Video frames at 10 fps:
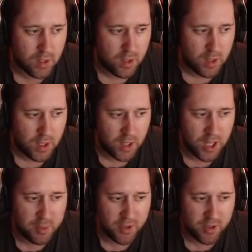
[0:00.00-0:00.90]
Yeah, I
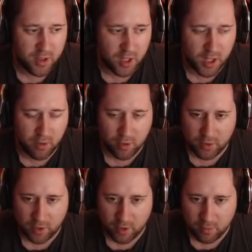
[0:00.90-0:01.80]
miss Kentucky Route
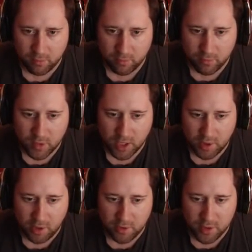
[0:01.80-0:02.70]
Zero.
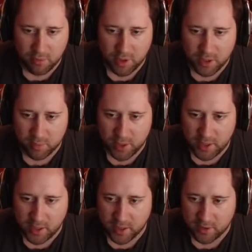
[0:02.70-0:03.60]
I would like to play
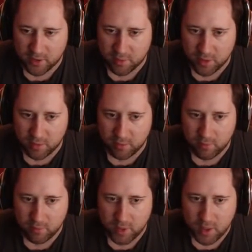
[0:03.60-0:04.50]
that again sometime.
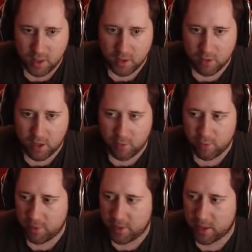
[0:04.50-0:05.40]
Right, we're
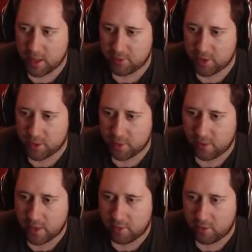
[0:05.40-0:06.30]
probably going to have to go out
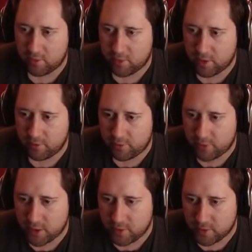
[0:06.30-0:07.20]
there and
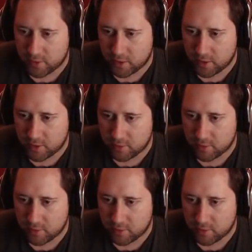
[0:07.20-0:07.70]
fight these guys.